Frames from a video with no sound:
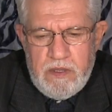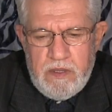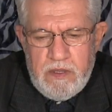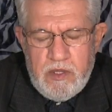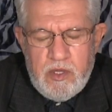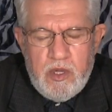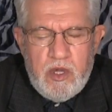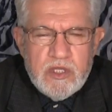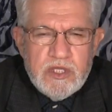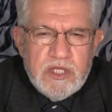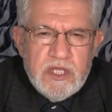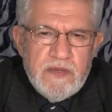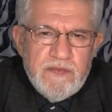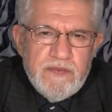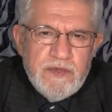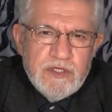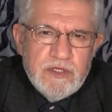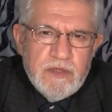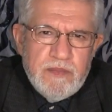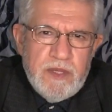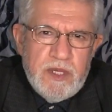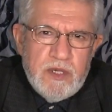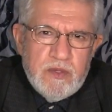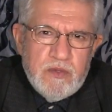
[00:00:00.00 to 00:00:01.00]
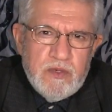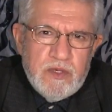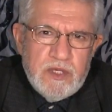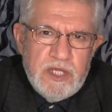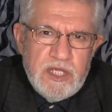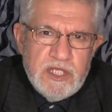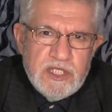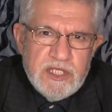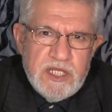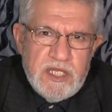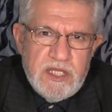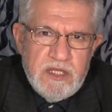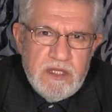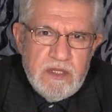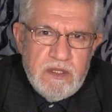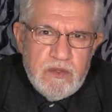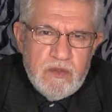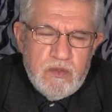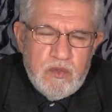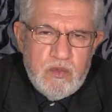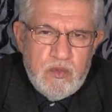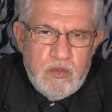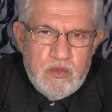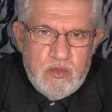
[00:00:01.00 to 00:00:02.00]
God invisible creation
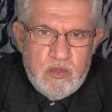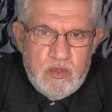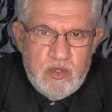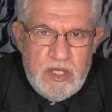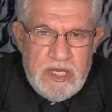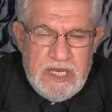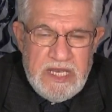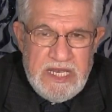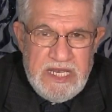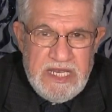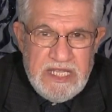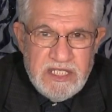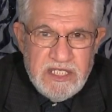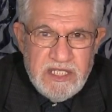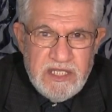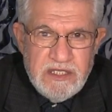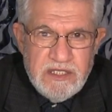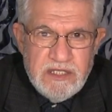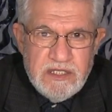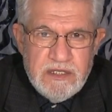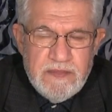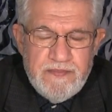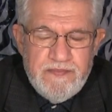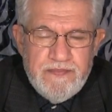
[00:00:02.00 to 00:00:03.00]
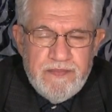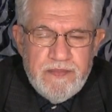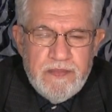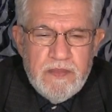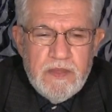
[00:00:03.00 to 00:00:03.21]
through to the religions,